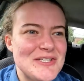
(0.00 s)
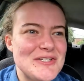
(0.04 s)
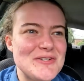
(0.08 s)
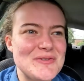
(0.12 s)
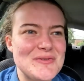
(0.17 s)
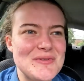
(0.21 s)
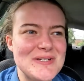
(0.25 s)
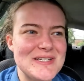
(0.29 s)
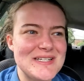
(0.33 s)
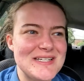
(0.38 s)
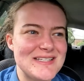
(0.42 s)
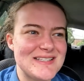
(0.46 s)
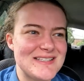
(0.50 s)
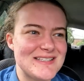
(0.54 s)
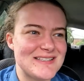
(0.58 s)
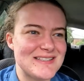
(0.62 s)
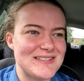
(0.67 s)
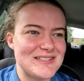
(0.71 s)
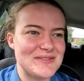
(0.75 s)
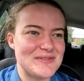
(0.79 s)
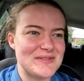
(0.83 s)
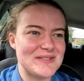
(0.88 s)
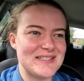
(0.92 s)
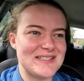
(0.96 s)
doing
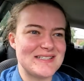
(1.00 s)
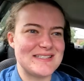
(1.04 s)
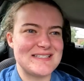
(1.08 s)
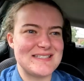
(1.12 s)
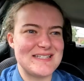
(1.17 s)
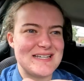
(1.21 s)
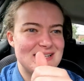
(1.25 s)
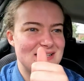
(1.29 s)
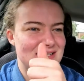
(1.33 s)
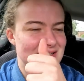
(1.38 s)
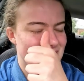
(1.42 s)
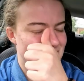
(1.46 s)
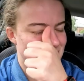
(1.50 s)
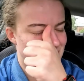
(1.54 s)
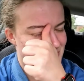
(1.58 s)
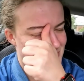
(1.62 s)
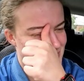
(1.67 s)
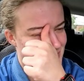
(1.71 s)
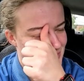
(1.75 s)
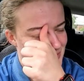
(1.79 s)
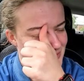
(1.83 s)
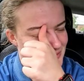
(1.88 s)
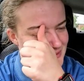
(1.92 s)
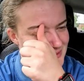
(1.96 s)
a stand-up
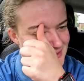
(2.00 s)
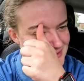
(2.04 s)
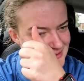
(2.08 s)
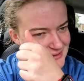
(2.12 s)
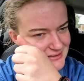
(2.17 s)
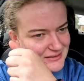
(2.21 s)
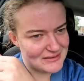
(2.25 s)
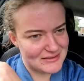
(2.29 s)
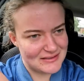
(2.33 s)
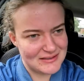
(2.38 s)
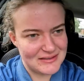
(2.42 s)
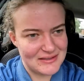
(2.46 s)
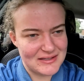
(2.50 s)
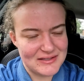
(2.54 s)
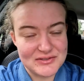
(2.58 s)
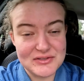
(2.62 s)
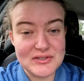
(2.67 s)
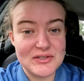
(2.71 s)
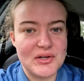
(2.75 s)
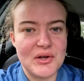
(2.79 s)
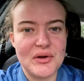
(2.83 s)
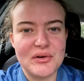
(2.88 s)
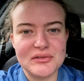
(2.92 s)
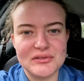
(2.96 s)
show and there's
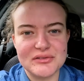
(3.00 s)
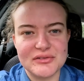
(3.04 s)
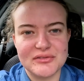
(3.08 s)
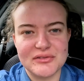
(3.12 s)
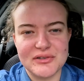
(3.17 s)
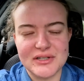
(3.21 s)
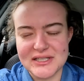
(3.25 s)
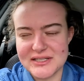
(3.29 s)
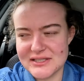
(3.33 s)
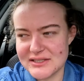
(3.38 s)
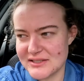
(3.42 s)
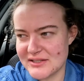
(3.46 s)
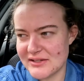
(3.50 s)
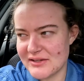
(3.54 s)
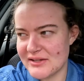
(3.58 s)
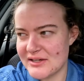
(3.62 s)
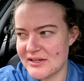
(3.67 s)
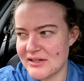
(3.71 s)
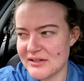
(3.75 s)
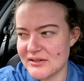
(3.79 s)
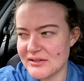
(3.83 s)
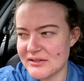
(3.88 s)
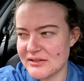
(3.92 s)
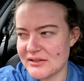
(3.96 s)
an old friend
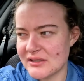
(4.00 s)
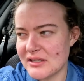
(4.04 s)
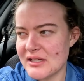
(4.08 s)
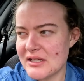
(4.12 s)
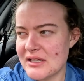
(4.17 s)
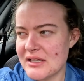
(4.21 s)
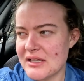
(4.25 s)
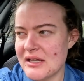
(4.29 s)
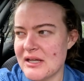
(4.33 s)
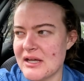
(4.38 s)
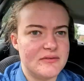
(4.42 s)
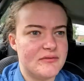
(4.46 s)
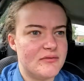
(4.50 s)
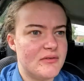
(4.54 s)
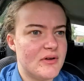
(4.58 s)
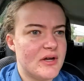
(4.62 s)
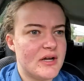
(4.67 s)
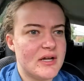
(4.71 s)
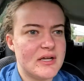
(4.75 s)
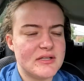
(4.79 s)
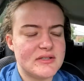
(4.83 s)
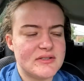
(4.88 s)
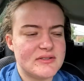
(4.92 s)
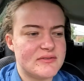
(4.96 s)
there and
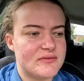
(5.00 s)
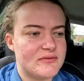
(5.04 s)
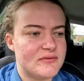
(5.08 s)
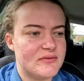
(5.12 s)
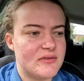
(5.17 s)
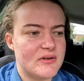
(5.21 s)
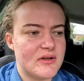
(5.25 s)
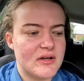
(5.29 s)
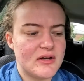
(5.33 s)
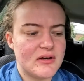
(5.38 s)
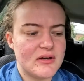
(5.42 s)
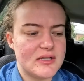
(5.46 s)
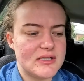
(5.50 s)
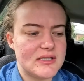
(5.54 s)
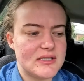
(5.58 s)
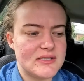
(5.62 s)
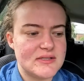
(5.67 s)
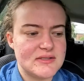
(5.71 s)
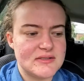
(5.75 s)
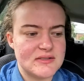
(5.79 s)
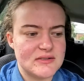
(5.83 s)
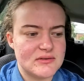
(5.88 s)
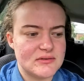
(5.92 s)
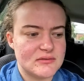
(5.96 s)
it's very
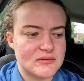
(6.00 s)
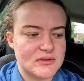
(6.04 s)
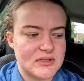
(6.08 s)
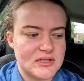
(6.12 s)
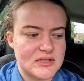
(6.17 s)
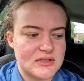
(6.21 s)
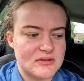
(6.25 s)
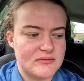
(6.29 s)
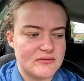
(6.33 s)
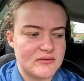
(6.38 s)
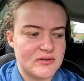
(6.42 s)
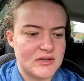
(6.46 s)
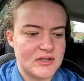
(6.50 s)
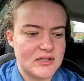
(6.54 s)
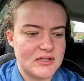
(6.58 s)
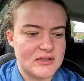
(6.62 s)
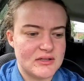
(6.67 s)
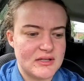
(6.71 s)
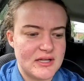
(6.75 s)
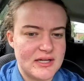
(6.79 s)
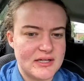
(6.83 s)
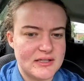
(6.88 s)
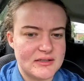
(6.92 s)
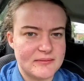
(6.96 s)
easy to read,
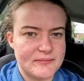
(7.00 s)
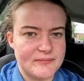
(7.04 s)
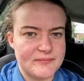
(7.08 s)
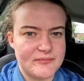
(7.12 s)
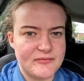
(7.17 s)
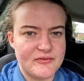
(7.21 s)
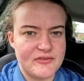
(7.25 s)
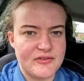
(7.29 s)
very like